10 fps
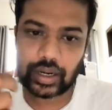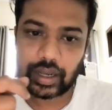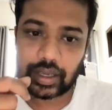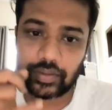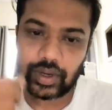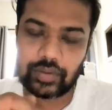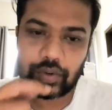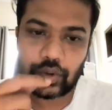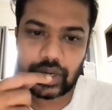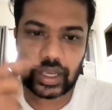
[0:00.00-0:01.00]
like even if
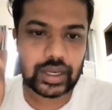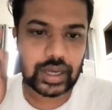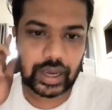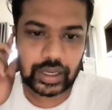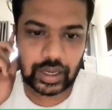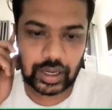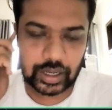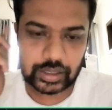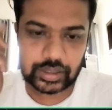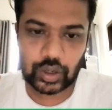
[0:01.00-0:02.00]
you take
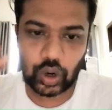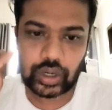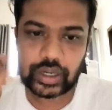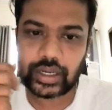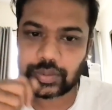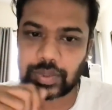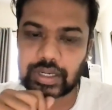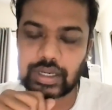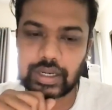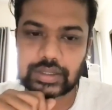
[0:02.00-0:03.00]
the quality
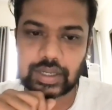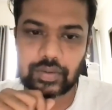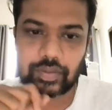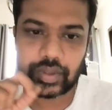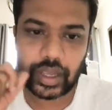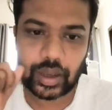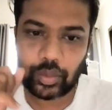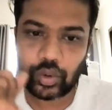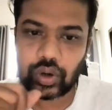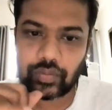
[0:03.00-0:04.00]
inspection itself, the
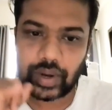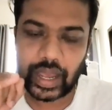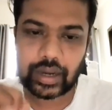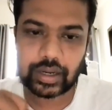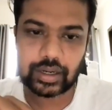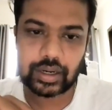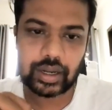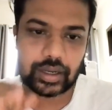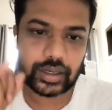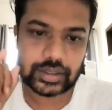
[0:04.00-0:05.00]
amount of land,
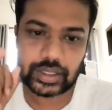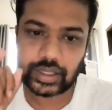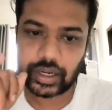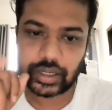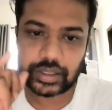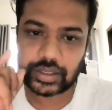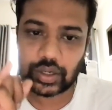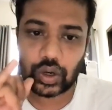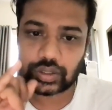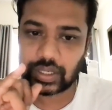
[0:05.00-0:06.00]
like see that there is a
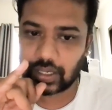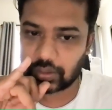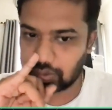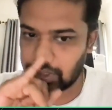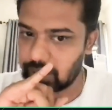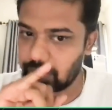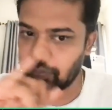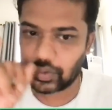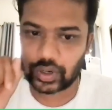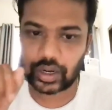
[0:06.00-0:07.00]
cost associated
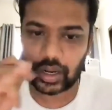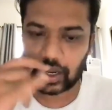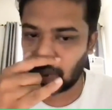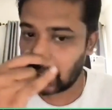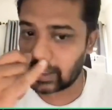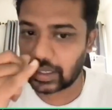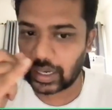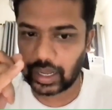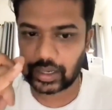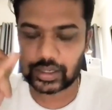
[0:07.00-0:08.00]
for acquiring the
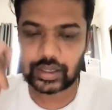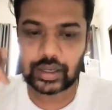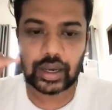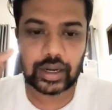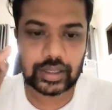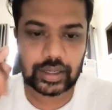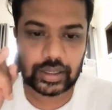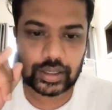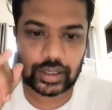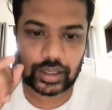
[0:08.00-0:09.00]
land, and
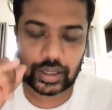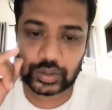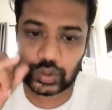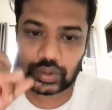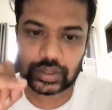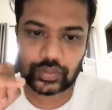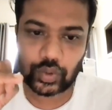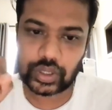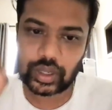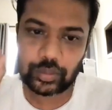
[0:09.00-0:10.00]
then the resources
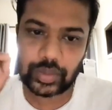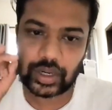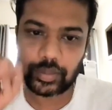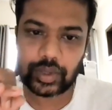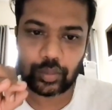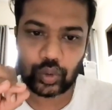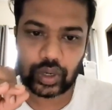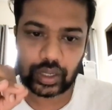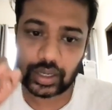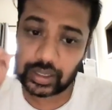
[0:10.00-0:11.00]
what they will be
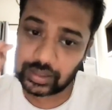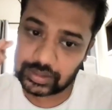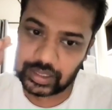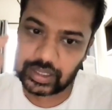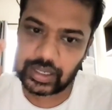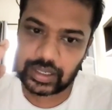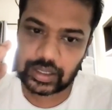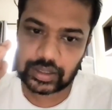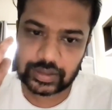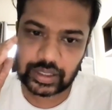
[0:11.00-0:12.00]
putting, like the
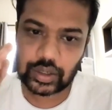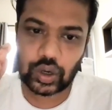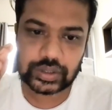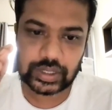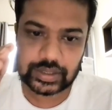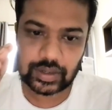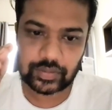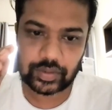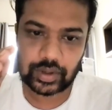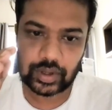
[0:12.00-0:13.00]
seed cost itself,